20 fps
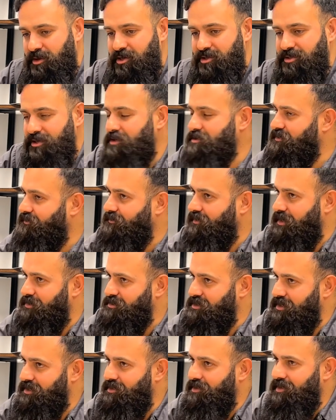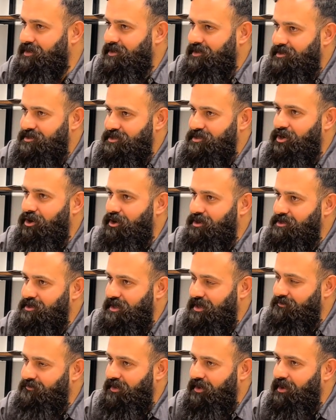metal is also flimsy. Yeah. It's hard to
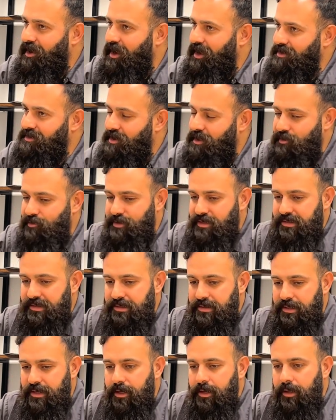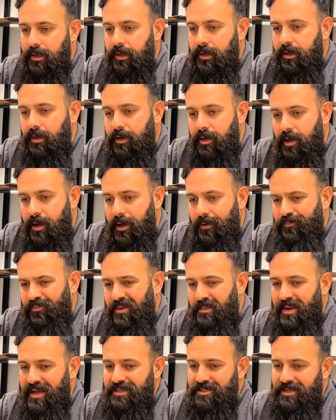get very high tolerances in it. Um, the
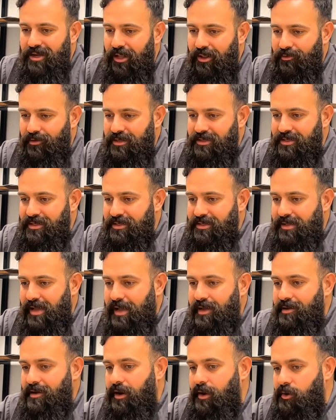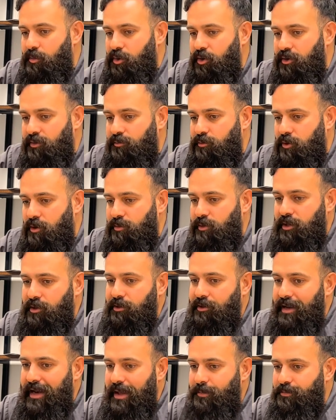best tolerance is like in automotive board, we're
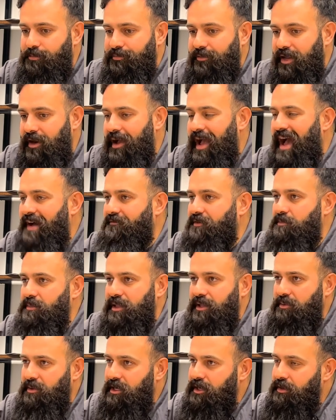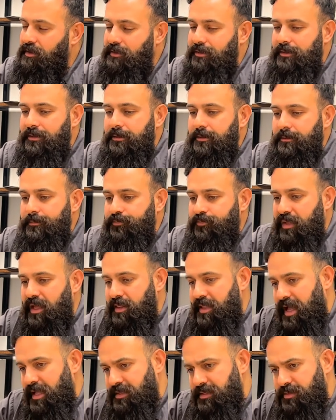looking at you know half a millimeter. Yeah, and
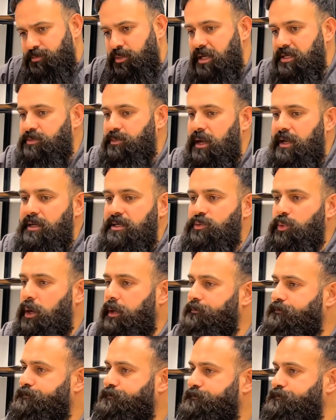that's plus minus one.